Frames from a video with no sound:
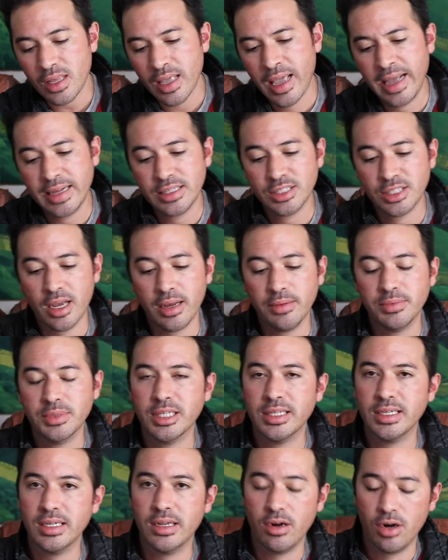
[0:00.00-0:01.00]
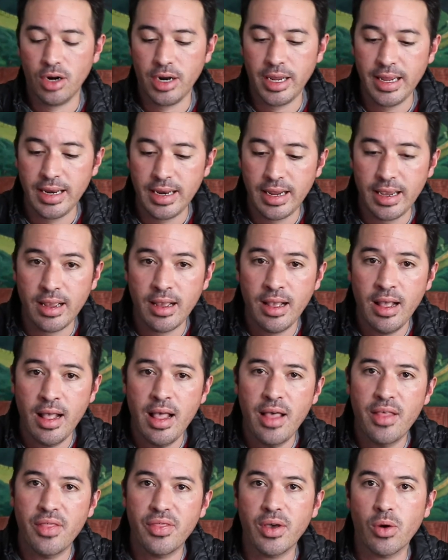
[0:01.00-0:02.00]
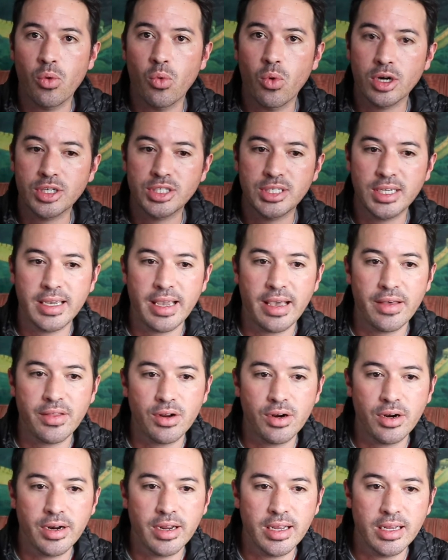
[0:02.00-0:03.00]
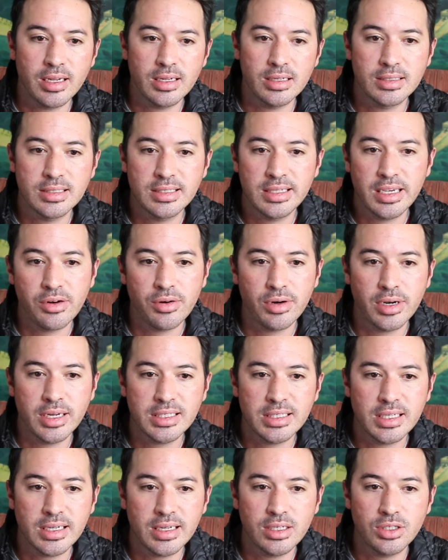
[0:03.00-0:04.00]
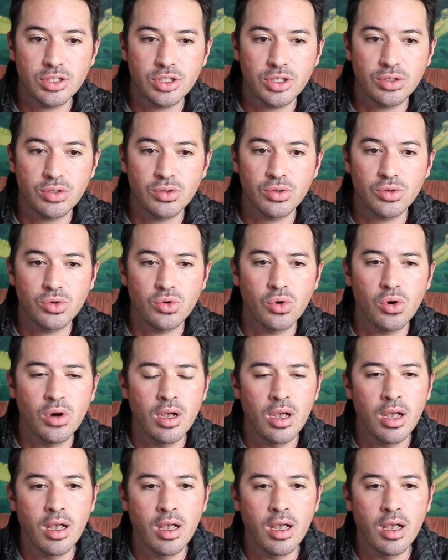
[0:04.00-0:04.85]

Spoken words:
enzymes that are in it that work together in synchronicity to